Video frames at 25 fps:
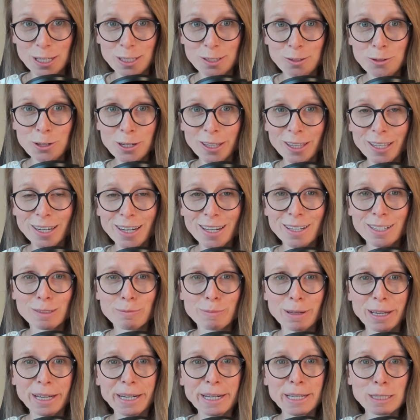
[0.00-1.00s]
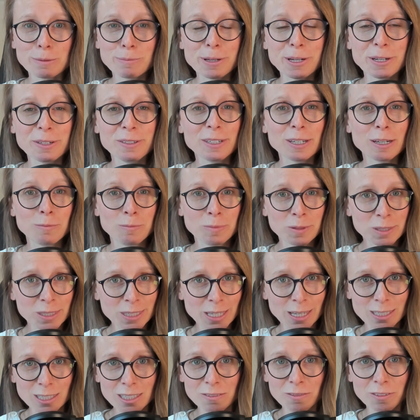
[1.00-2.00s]
utilities, my husband
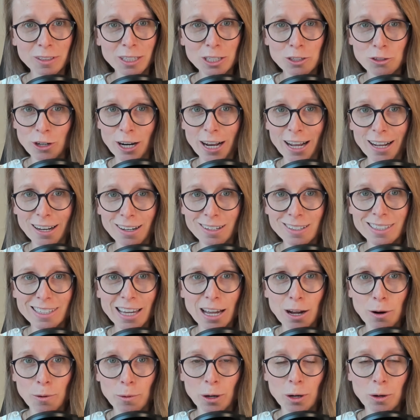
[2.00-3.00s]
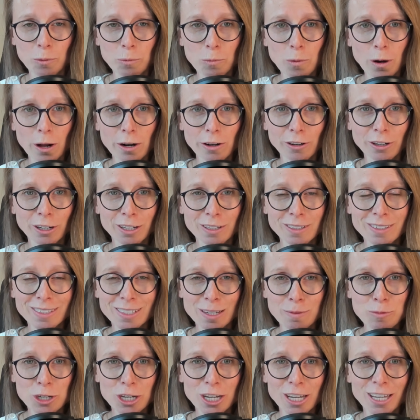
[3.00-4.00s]
obsessively tracks our water
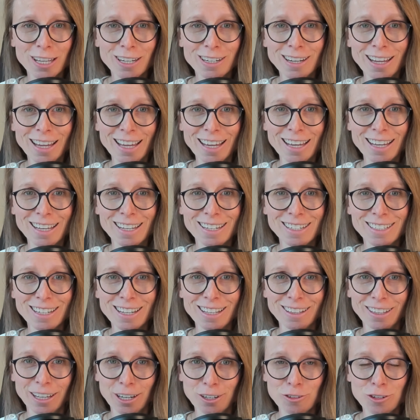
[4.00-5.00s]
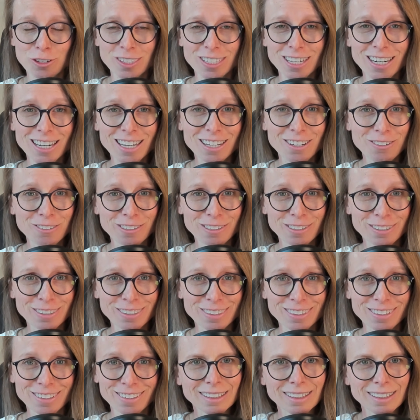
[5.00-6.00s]
consumption and electricity
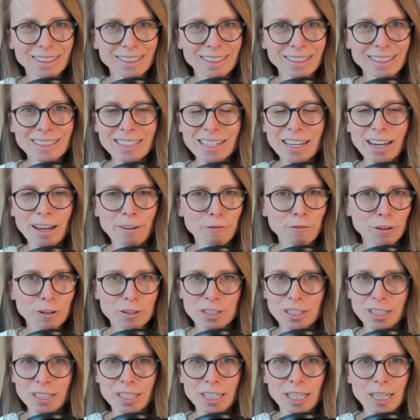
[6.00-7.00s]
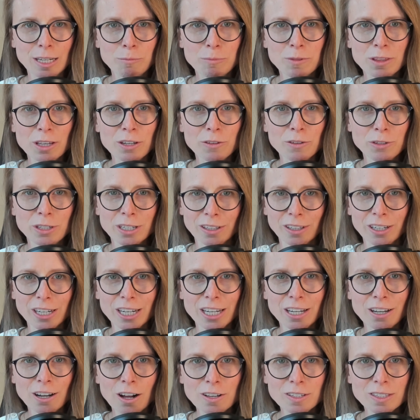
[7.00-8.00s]
use. It's an effort to keep the
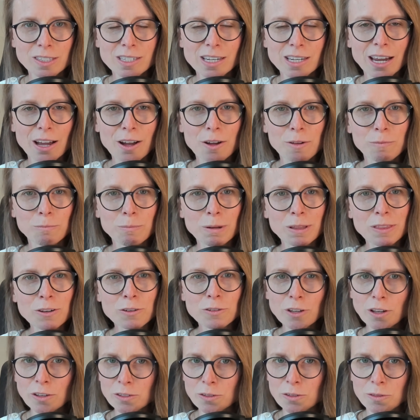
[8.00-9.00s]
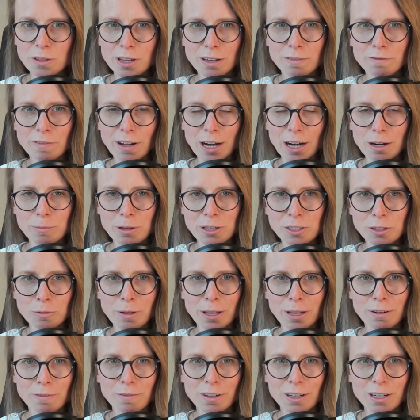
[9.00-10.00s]
utility costs down, but there's also the environmental
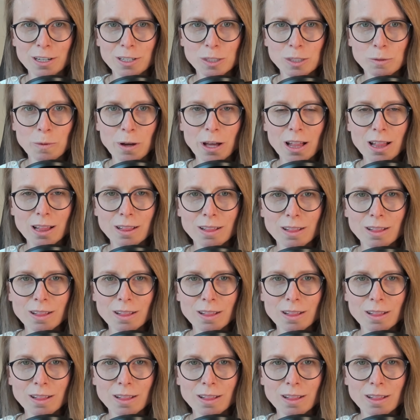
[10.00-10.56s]
benefit as well.